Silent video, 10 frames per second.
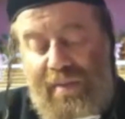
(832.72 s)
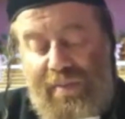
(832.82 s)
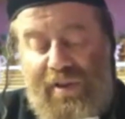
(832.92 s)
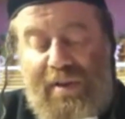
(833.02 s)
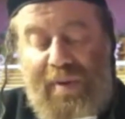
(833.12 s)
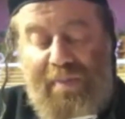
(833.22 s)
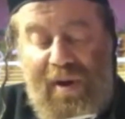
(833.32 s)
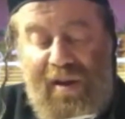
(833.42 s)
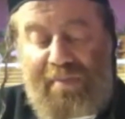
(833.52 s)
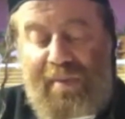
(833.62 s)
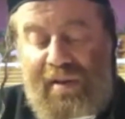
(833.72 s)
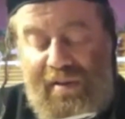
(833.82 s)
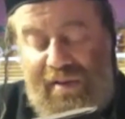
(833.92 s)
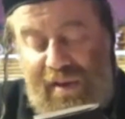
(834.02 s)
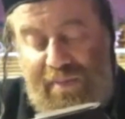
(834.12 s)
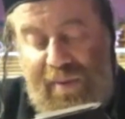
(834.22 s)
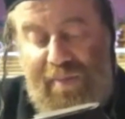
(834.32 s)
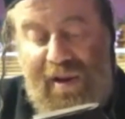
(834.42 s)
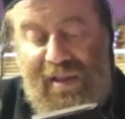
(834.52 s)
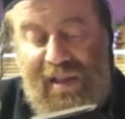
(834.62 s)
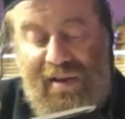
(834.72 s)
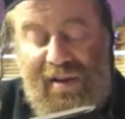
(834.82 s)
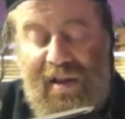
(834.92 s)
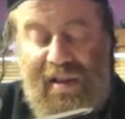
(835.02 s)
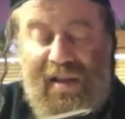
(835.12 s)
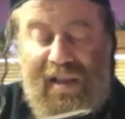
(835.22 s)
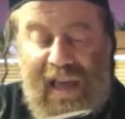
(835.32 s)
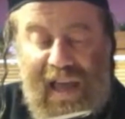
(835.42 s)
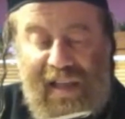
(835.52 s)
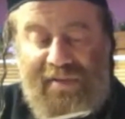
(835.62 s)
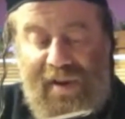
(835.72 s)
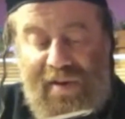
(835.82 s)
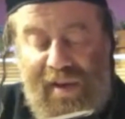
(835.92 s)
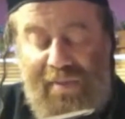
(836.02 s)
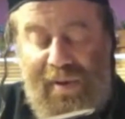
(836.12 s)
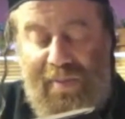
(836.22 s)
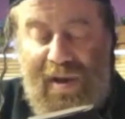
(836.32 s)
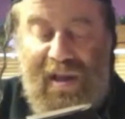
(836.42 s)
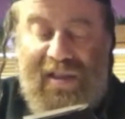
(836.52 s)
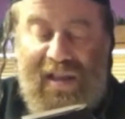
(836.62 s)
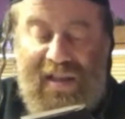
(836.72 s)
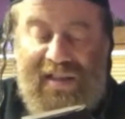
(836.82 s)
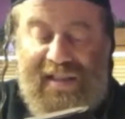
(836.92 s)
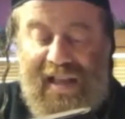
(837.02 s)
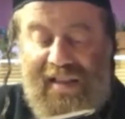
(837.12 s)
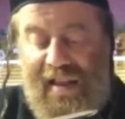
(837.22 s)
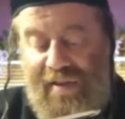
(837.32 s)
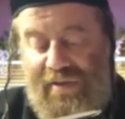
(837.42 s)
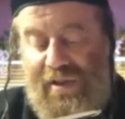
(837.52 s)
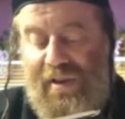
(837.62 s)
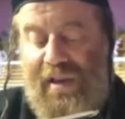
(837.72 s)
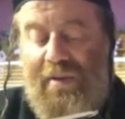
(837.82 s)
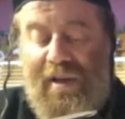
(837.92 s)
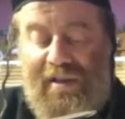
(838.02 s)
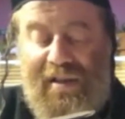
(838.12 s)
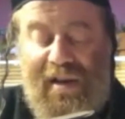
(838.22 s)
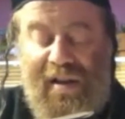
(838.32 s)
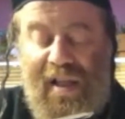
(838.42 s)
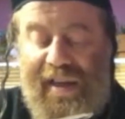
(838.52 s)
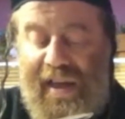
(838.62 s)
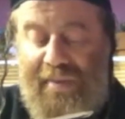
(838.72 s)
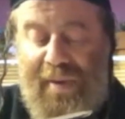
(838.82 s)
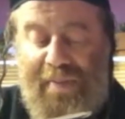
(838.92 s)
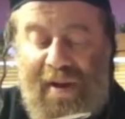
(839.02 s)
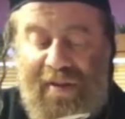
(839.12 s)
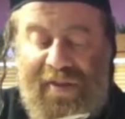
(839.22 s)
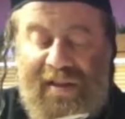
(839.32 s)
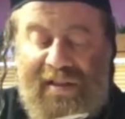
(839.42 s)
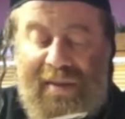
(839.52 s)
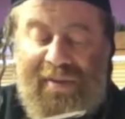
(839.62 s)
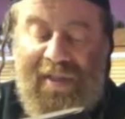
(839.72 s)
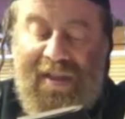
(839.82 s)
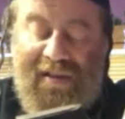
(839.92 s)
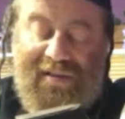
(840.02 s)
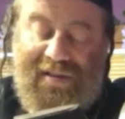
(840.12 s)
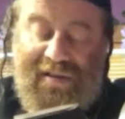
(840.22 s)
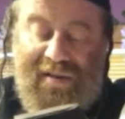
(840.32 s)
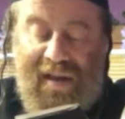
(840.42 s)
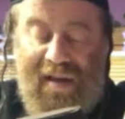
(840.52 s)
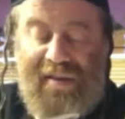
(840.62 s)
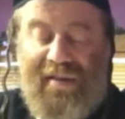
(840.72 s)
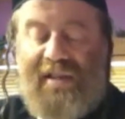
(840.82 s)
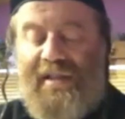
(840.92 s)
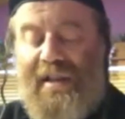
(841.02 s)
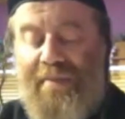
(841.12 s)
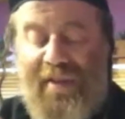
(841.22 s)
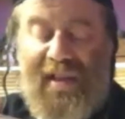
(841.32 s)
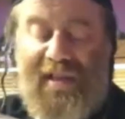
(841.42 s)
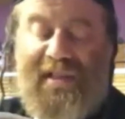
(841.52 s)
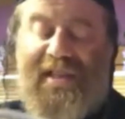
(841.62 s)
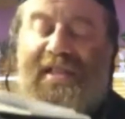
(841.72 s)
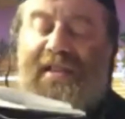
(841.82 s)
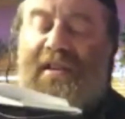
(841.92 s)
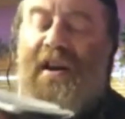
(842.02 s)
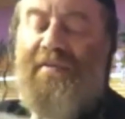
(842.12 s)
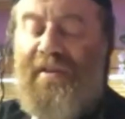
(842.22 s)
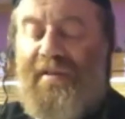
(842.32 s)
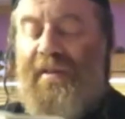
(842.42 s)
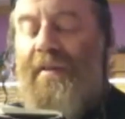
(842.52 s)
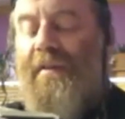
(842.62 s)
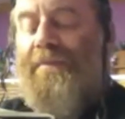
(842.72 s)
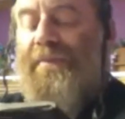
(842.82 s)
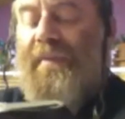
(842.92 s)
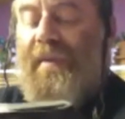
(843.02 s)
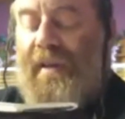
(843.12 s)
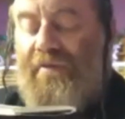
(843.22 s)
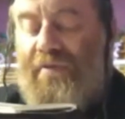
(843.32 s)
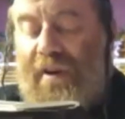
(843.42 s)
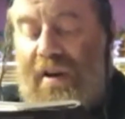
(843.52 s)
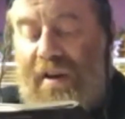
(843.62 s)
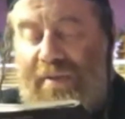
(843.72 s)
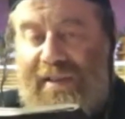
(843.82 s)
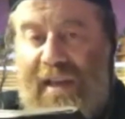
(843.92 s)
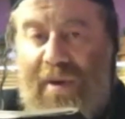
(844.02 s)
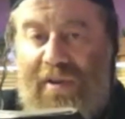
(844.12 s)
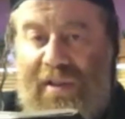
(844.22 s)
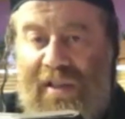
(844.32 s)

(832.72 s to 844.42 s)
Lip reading: person prepared a meal, he prepared dinner, and he ate whatever he prepared, and then it's not enough, so he went and prepared something else. So and this something else is still covered. If we say about